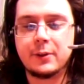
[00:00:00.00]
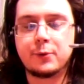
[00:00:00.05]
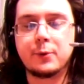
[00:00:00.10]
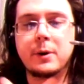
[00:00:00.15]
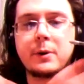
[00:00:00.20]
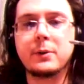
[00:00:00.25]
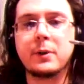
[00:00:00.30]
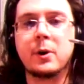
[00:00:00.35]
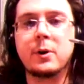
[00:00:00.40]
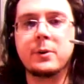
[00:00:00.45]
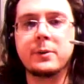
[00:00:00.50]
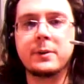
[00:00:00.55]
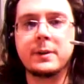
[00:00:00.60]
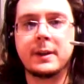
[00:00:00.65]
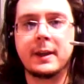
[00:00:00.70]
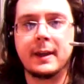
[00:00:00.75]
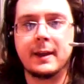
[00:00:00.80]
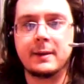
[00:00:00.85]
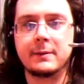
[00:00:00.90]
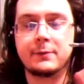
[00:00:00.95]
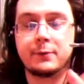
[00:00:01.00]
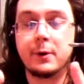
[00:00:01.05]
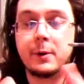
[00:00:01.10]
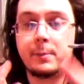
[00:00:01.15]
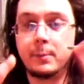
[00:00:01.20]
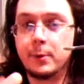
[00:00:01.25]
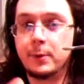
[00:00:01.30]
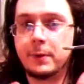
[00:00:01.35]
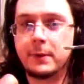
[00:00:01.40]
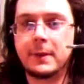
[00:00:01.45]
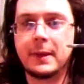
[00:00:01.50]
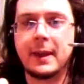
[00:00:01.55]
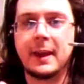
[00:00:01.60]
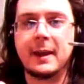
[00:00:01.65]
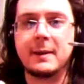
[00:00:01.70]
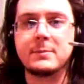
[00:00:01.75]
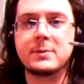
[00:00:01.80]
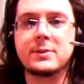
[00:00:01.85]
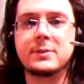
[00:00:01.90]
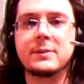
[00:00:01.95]
throughout all the game, throughout both of the
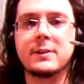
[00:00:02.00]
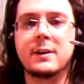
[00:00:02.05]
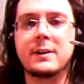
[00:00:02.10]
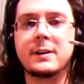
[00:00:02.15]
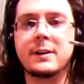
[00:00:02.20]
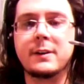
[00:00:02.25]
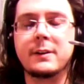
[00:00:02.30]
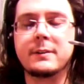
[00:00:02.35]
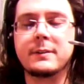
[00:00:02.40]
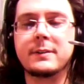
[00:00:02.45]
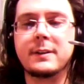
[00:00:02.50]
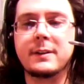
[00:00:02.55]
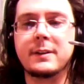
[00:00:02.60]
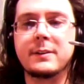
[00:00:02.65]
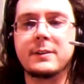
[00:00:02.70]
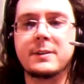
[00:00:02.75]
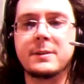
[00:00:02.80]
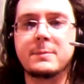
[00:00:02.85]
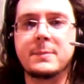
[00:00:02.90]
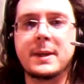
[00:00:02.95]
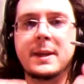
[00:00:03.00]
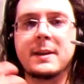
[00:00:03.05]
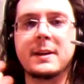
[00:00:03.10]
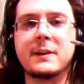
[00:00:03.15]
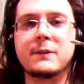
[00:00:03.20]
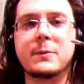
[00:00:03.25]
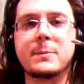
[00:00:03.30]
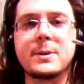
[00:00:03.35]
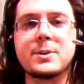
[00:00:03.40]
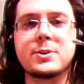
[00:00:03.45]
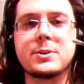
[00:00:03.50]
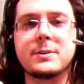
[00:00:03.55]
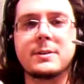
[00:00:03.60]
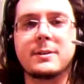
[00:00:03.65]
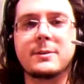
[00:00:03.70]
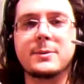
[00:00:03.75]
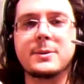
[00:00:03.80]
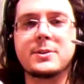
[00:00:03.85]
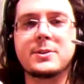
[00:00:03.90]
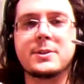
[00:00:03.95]
games, uh, the beginning of a mission
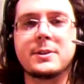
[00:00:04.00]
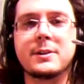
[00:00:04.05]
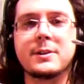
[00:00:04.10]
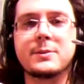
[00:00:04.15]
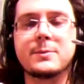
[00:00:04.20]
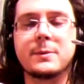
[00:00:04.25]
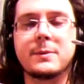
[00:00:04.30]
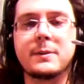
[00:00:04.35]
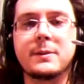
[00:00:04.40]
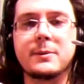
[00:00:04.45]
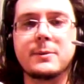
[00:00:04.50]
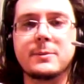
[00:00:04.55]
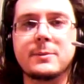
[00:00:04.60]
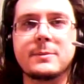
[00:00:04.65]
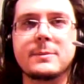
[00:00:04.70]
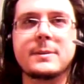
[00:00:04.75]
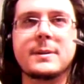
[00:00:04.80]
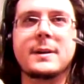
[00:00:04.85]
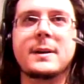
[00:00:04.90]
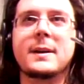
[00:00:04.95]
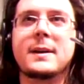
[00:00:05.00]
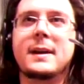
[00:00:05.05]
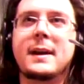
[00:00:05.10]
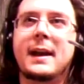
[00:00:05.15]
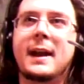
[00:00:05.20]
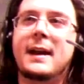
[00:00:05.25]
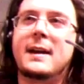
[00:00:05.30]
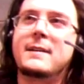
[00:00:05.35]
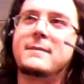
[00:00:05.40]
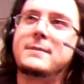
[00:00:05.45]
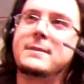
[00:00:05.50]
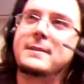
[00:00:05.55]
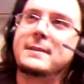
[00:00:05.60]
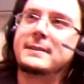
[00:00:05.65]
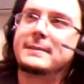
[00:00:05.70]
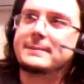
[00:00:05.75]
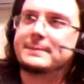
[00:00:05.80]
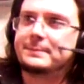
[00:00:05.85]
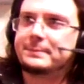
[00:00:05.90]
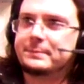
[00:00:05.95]
always starts with you
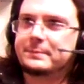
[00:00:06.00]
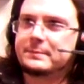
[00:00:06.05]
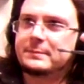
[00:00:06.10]
having